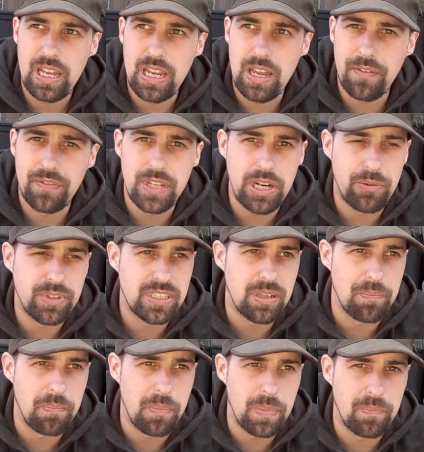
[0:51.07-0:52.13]
if there is a
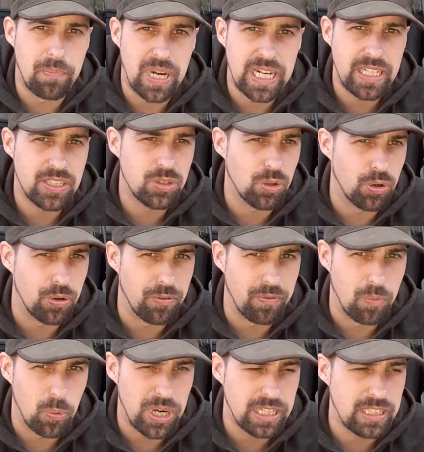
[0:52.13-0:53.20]
mice or
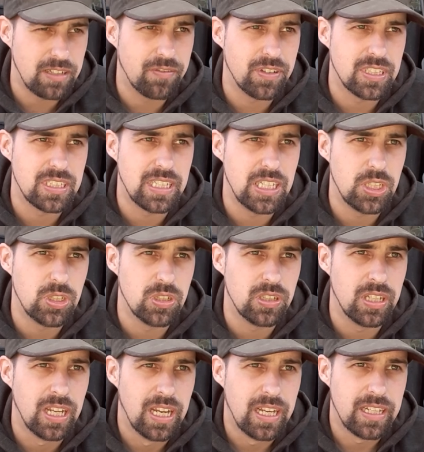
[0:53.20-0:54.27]
rat
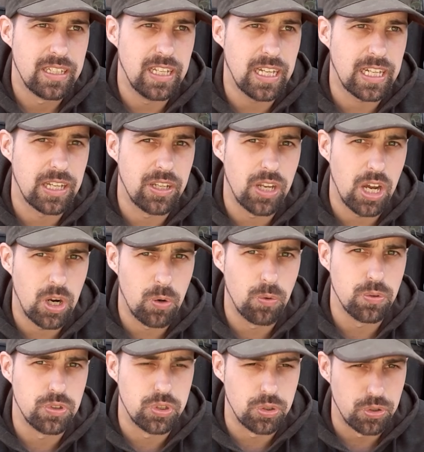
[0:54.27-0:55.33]
infestation, they can
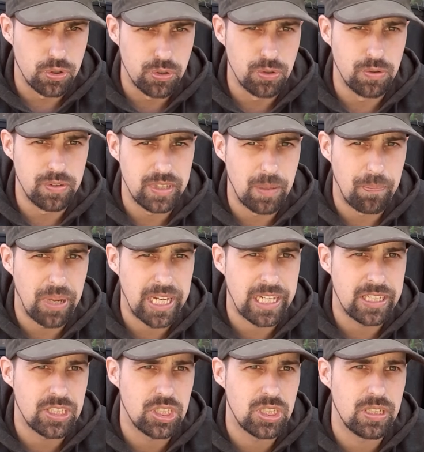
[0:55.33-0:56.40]
now through the
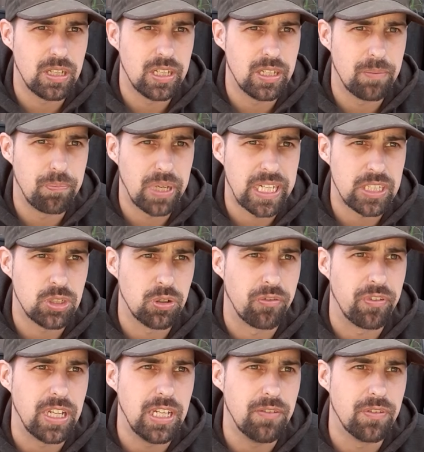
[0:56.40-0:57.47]
package uh, package
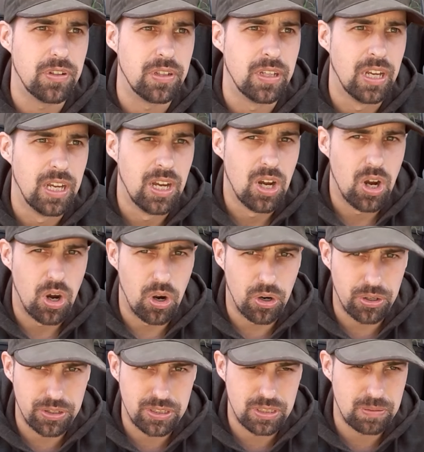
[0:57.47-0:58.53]
of even
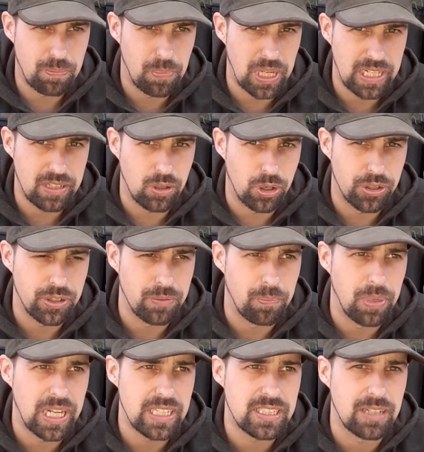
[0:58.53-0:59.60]
hard, hardened
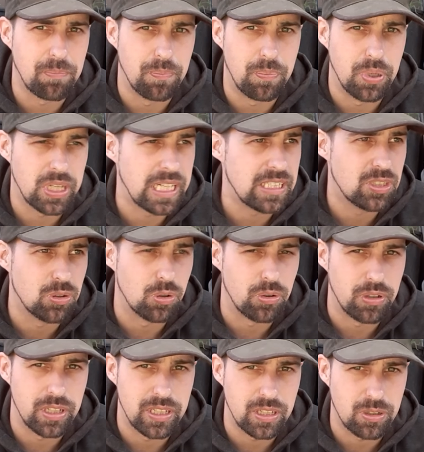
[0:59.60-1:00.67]
plastic buckets
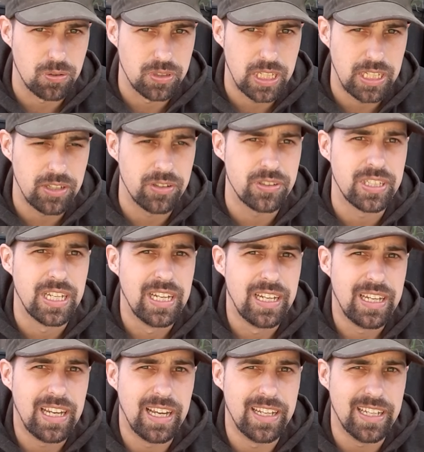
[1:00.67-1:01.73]
or uh, containers
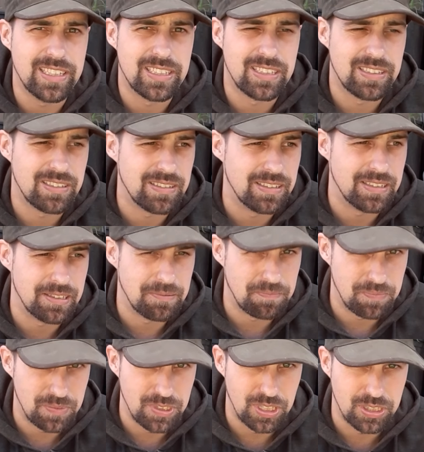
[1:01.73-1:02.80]
and that's uh,
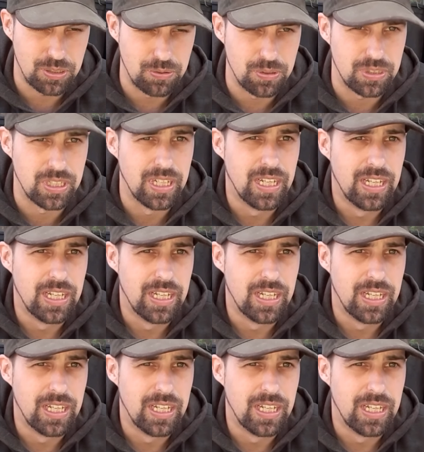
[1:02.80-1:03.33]
not good.